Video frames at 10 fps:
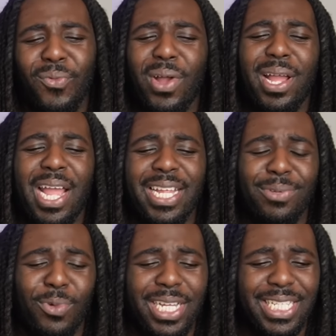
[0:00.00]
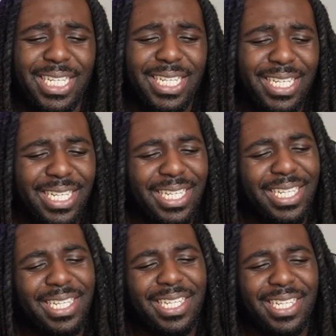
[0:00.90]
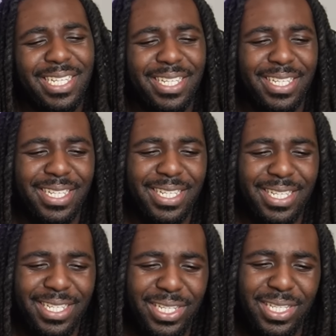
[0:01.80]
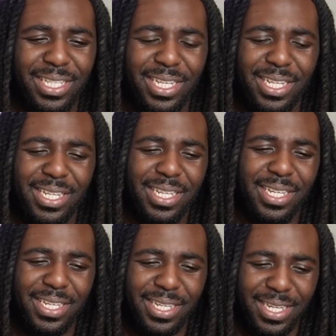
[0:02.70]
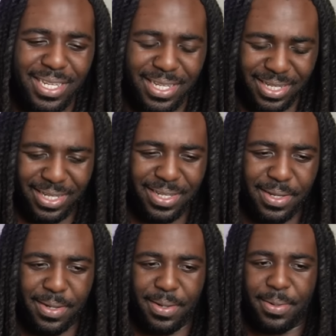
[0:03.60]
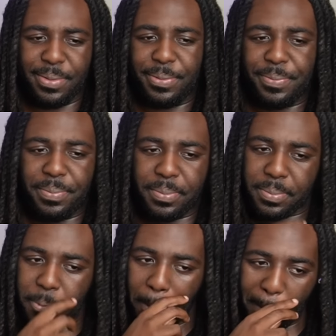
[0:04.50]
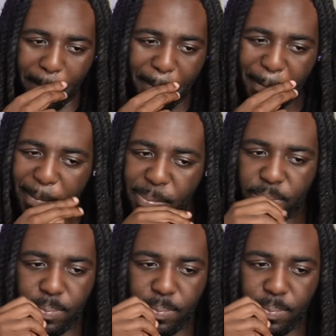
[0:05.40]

what, was it? Hmm. Hmm. Hey, we know someone. We do?